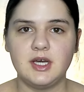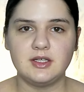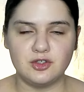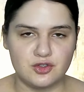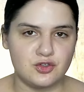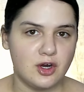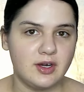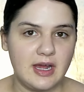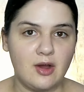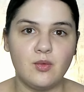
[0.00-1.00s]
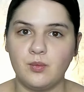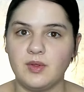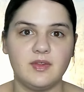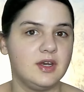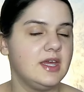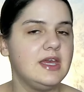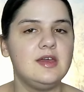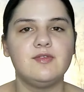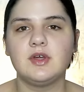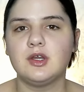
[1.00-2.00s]
to start out with an
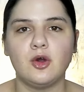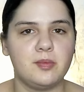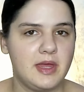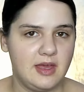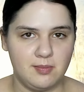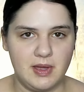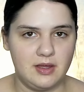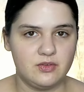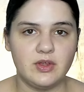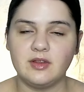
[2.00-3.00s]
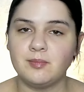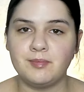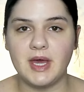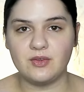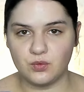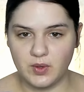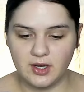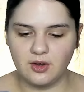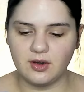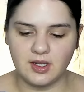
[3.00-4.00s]
even opaque base. And the best way
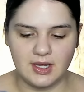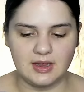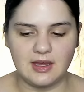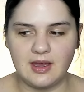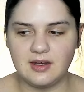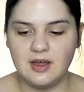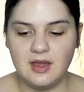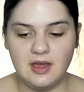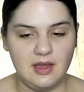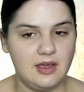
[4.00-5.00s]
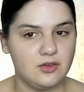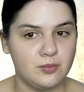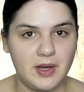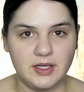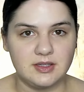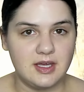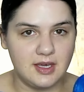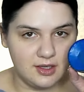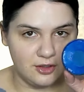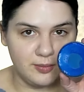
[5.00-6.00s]
you're going to get that is by
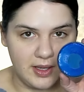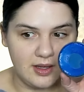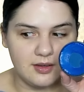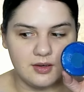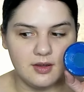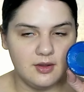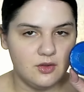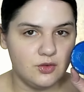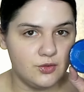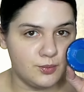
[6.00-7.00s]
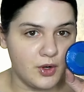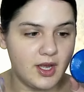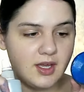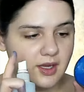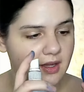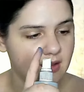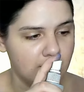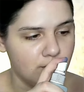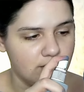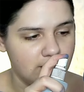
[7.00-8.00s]
taking your paint, spraying it
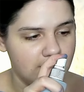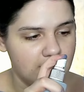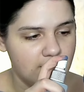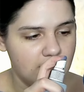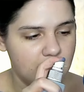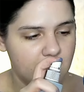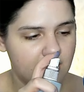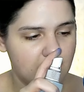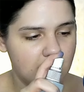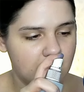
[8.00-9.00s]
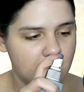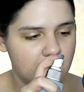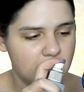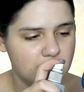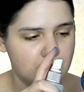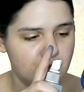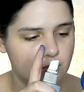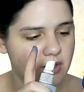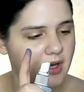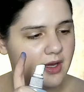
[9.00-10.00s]
literally 2
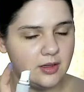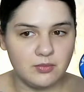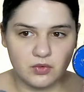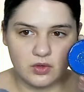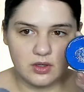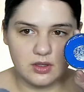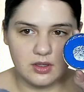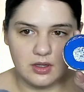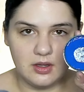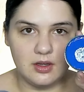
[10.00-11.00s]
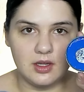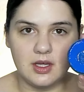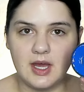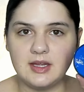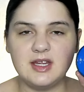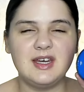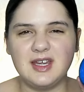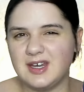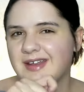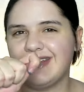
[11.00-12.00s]
times, and then
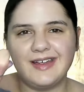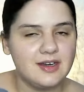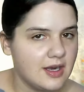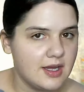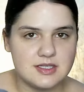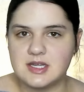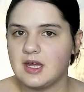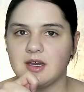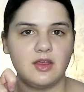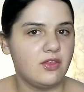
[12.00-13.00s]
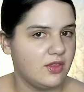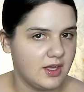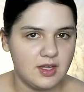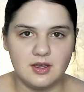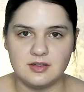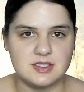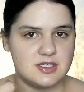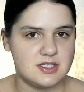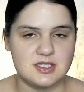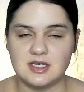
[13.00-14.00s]
getting that nice kind of thick
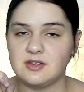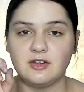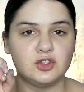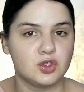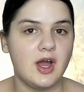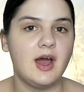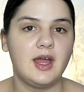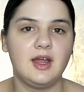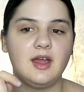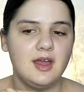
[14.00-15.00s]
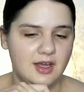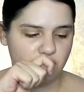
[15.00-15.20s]
consistency. It's not dry, it's